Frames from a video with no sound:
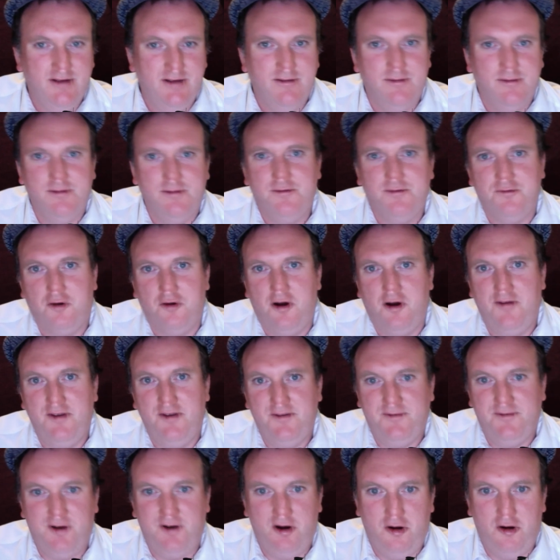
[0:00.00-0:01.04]
was driving
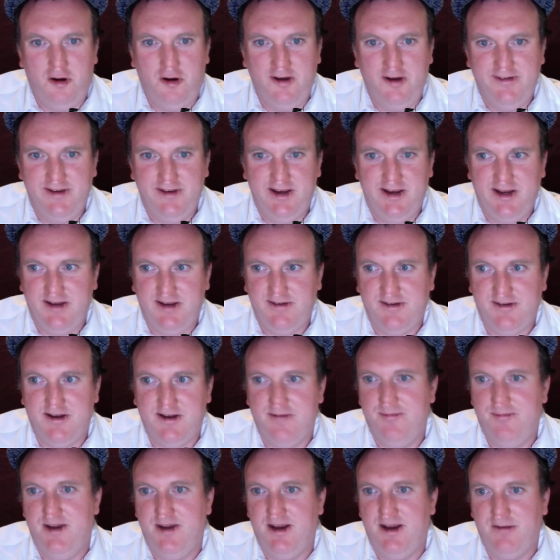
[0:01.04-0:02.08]
for High Tech. He's
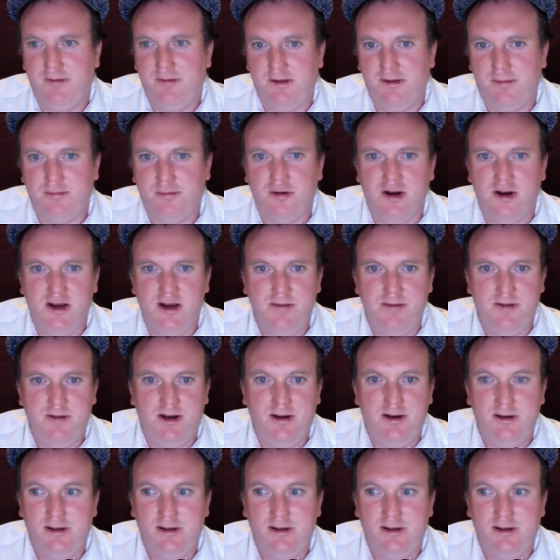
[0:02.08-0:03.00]
come back with Prema.